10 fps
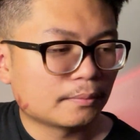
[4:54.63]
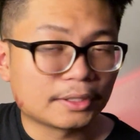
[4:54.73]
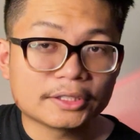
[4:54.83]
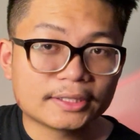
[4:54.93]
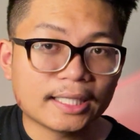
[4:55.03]

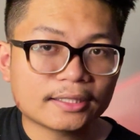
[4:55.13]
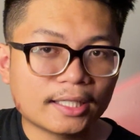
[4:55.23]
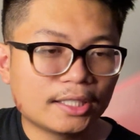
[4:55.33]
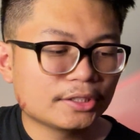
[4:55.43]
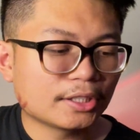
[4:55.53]
Because that
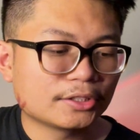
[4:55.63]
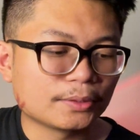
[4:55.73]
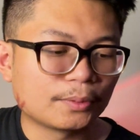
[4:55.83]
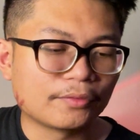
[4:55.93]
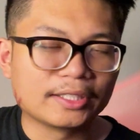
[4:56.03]
callus also
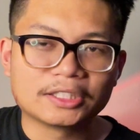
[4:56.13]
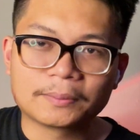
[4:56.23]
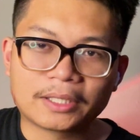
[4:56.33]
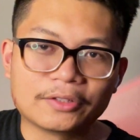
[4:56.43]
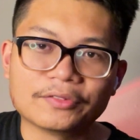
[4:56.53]
provides
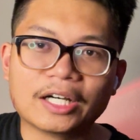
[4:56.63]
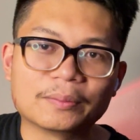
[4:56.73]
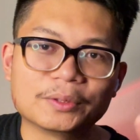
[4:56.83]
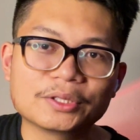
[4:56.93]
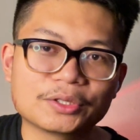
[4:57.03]
some kind of
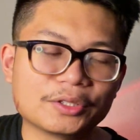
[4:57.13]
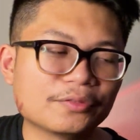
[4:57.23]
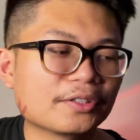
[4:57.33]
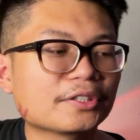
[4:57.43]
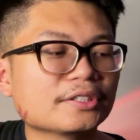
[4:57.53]
armor to your
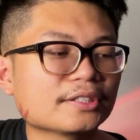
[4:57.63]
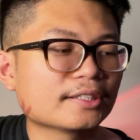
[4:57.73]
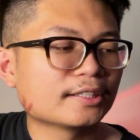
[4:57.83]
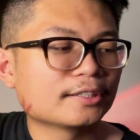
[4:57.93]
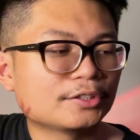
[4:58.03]
fingers
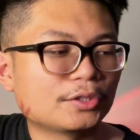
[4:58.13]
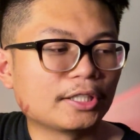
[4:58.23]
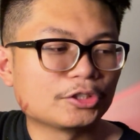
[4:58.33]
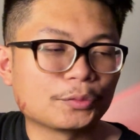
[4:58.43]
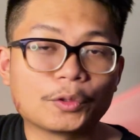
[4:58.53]
so
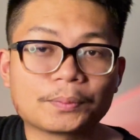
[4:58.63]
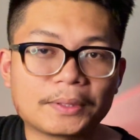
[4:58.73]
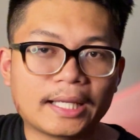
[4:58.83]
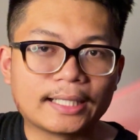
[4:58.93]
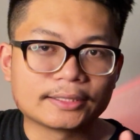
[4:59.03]
that you won't
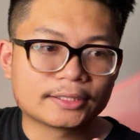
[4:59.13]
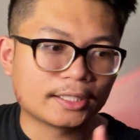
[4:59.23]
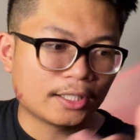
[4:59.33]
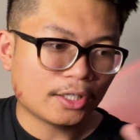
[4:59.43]
be as